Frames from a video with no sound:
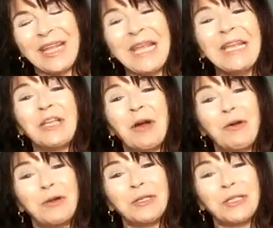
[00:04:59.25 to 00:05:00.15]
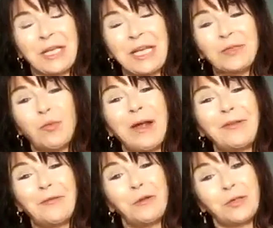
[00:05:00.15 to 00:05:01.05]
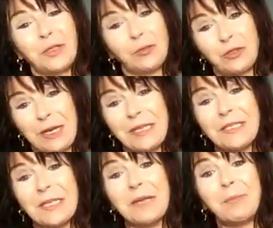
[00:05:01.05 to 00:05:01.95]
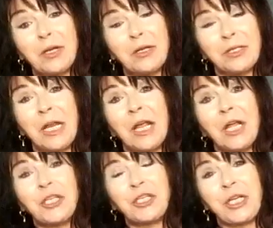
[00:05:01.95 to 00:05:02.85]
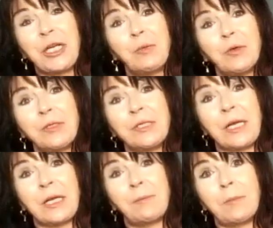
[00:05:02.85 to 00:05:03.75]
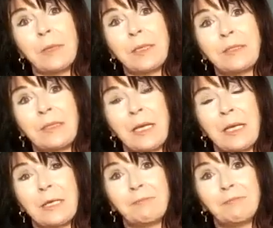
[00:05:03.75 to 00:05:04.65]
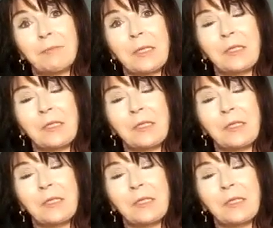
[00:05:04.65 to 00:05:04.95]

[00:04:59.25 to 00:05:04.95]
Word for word: he also his wife also trained in because she was um, a, um,